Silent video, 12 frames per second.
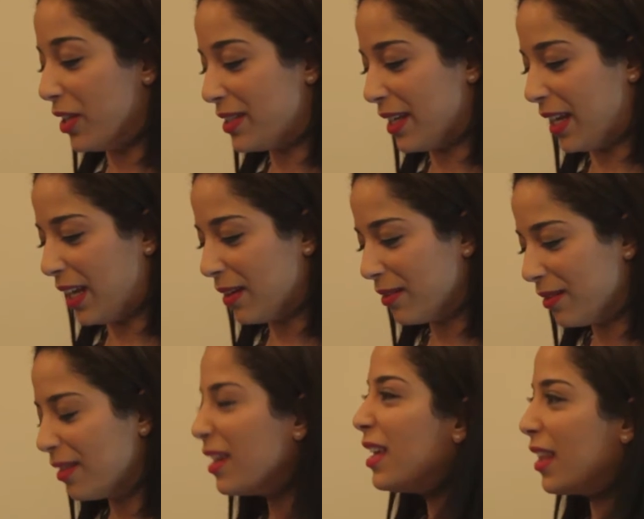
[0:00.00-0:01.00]
the city.
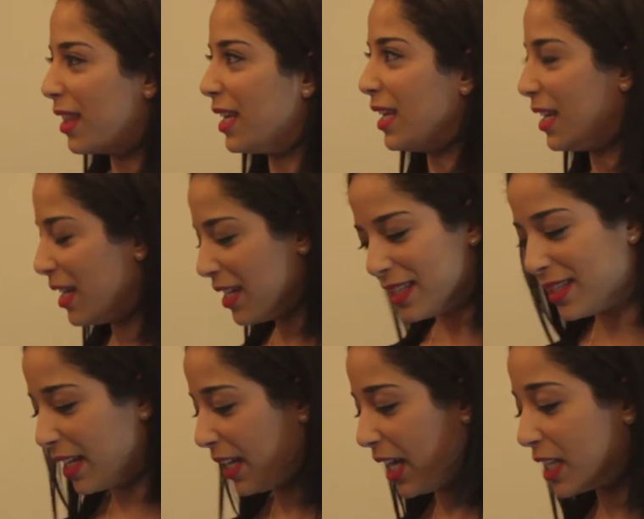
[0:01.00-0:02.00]
The
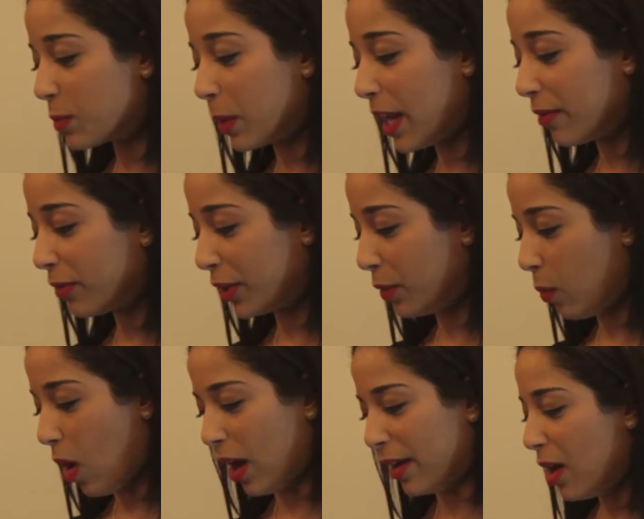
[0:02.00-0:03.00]
city, it's whatever you
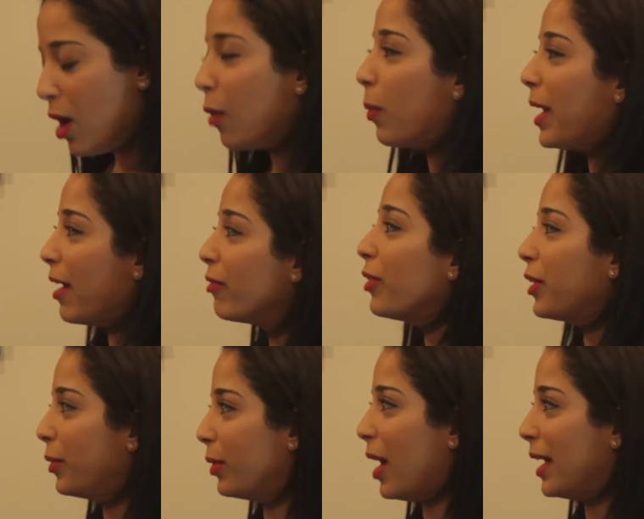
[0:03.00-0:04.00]
want, whatever
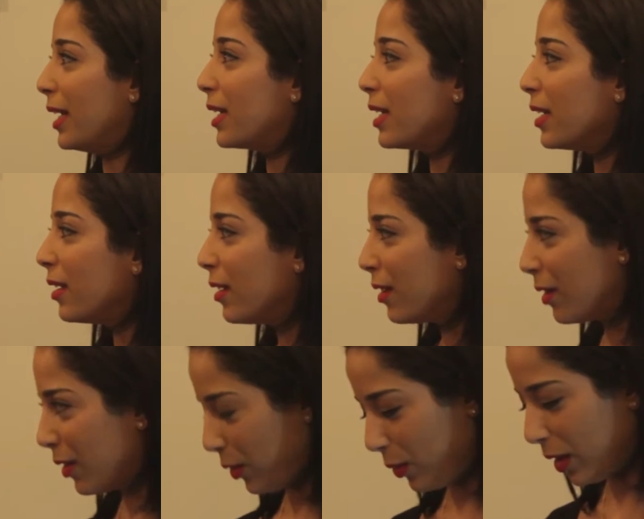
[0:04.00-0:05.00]
you like,
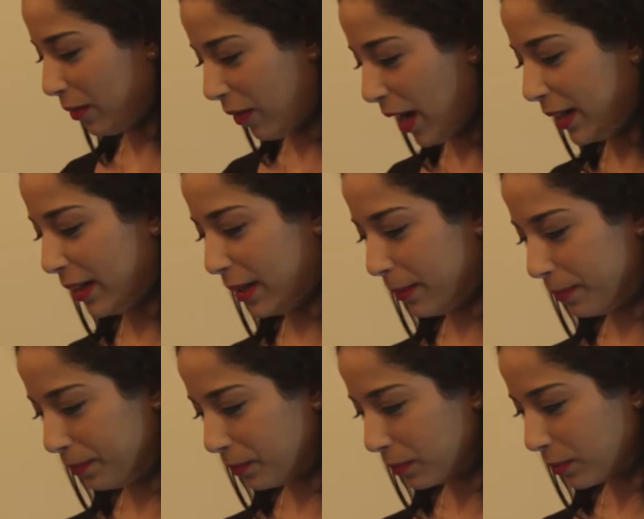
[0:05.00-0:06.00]
you can find it.
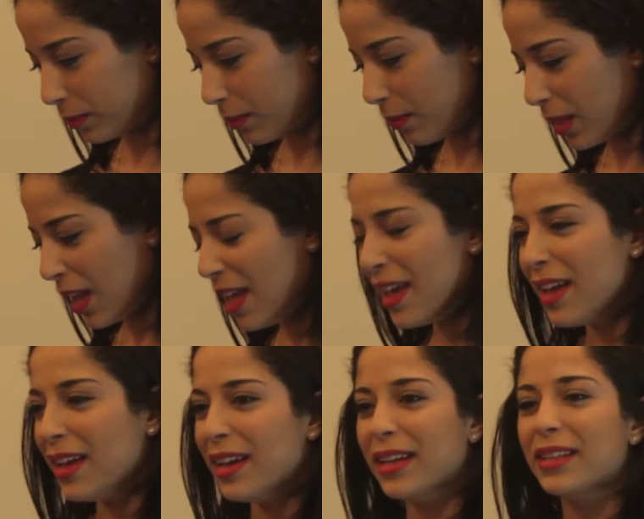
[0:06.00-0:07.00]

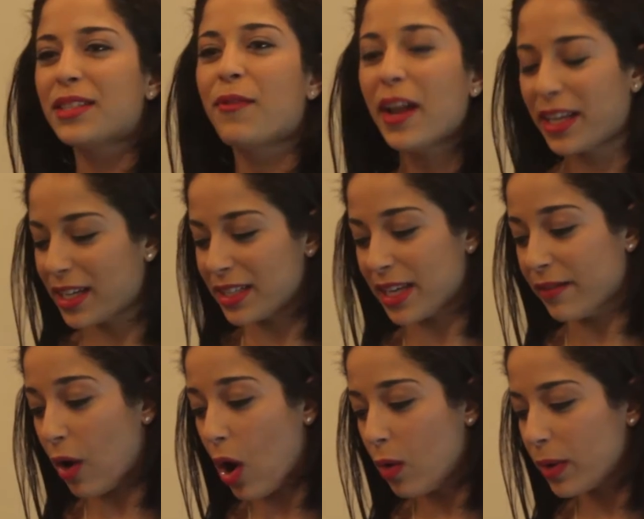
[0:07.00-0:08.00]
It's funny because
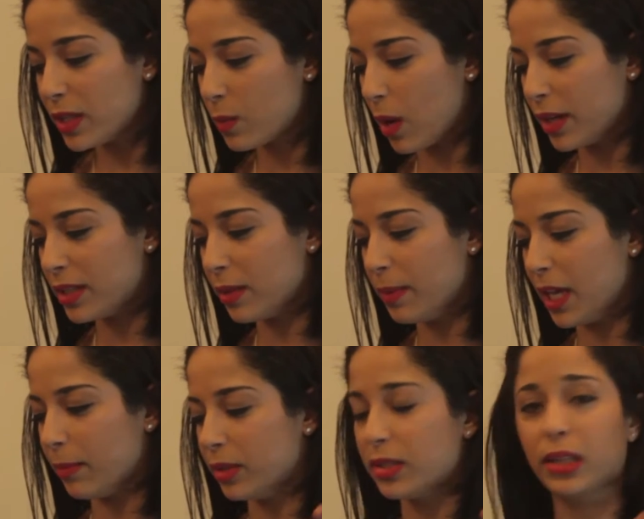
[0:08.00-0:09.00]
I've always wanted to
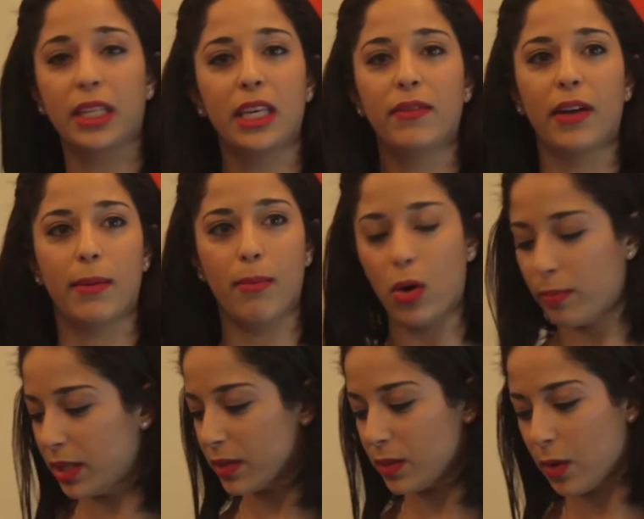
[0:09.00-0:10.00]
be able to leave at a
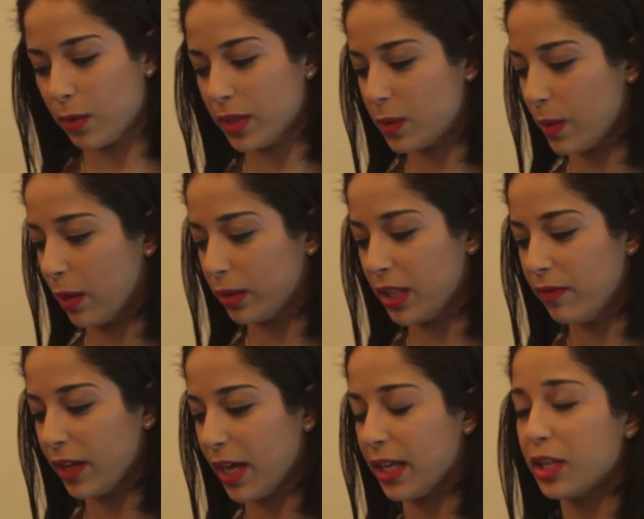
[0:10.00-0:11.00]
moment's notice without
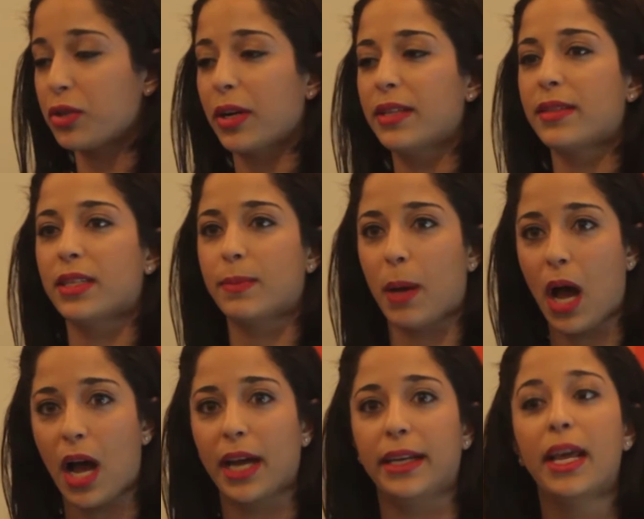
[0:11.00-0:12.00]
leaving any traces
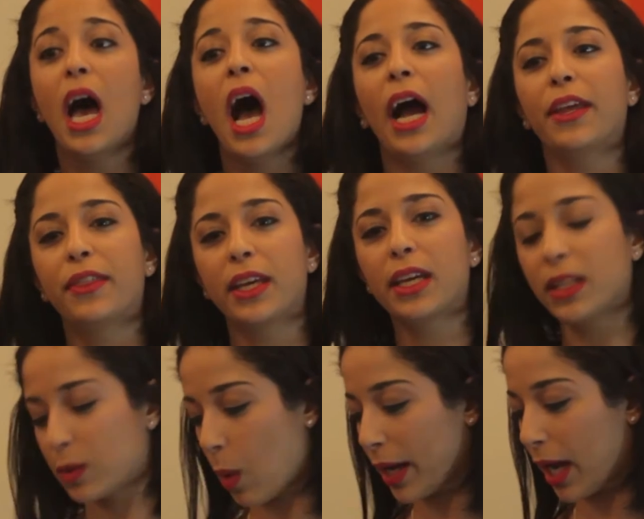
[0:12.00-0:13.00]
behind. I think
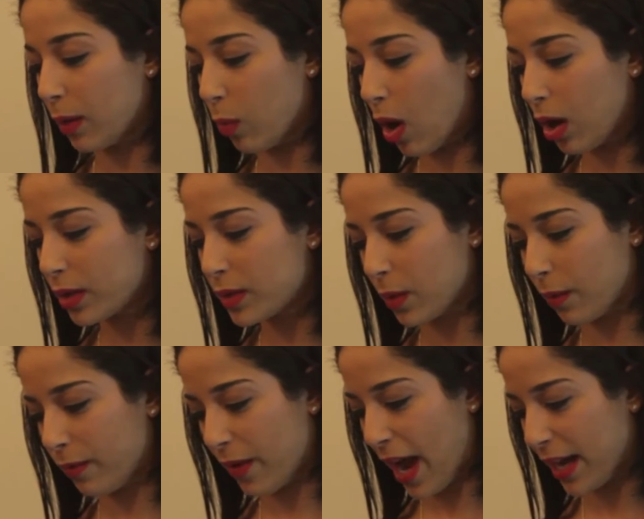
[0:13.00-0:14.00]
it's why I walk so
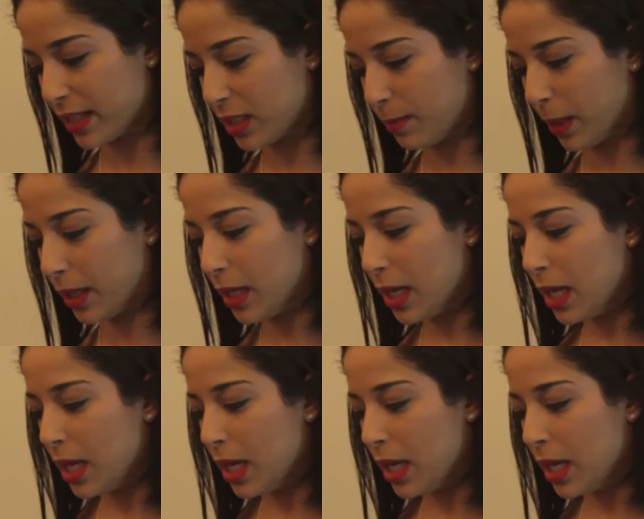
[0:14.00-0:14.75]
fast, but